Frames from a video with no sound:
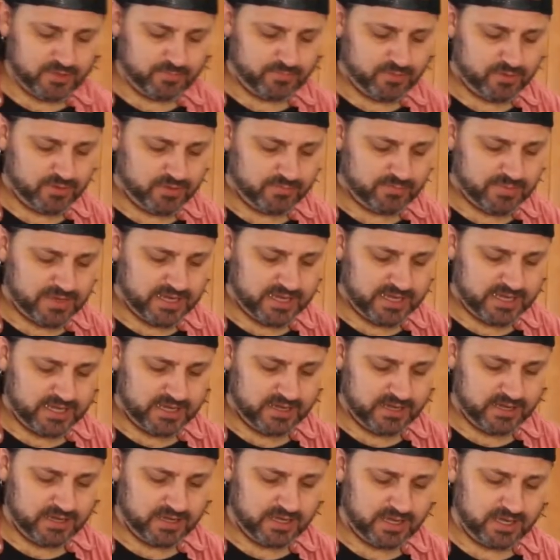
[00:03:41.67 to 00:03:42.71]
to put my
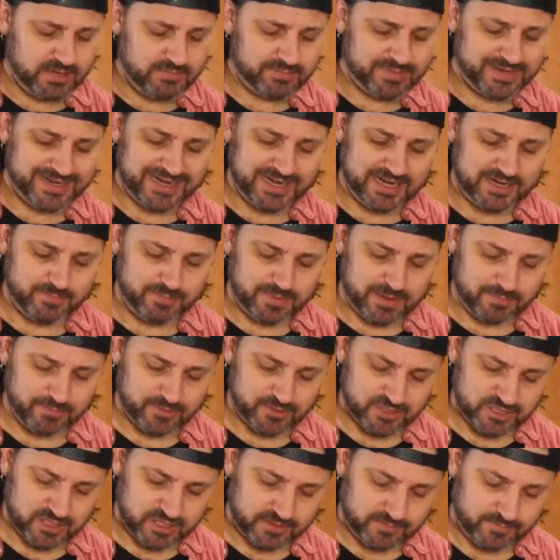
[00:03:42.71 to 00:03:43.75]
hot banana
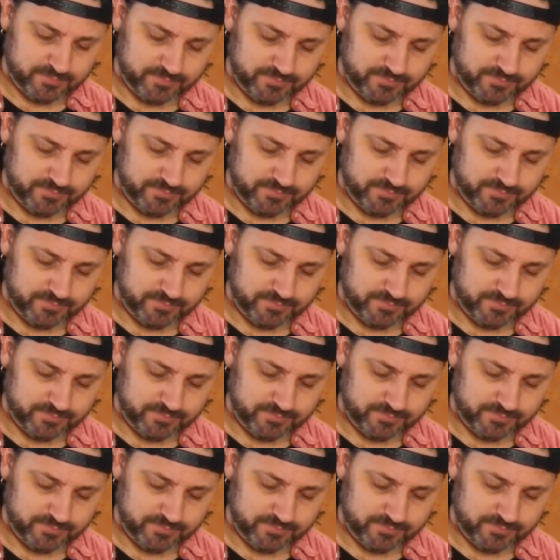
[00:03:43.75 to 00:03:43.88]
peppers on.